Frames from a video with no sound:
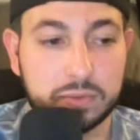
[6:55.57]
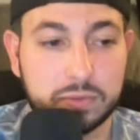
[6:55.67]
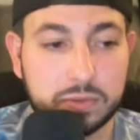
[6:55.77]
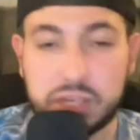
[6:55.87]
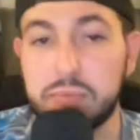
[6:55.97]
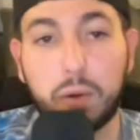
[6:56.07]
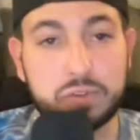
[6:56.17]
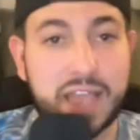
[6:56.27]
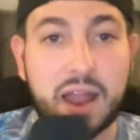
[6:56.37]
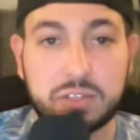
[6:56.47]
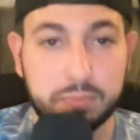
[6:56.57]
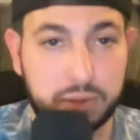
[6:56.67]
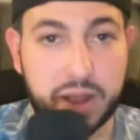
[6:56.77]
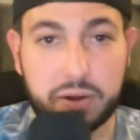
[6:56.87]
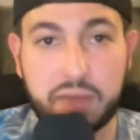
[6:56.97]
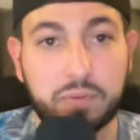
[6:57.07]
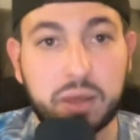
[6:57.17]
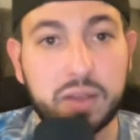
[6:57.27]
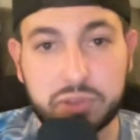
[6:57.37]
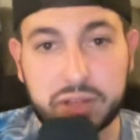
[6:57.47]
the most talented player to ever
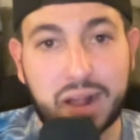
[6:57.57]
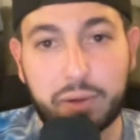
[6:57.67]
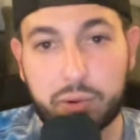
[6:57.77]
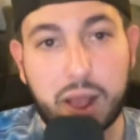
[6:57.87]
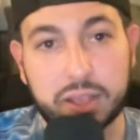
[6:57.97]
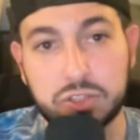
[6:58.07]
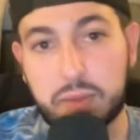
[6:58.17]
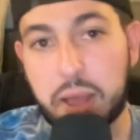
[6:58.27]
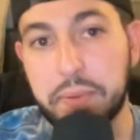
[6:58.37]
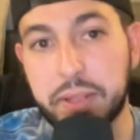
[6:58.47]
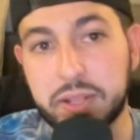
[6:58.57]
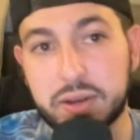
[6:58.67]
play for the Colorado Rockies, in my opinion.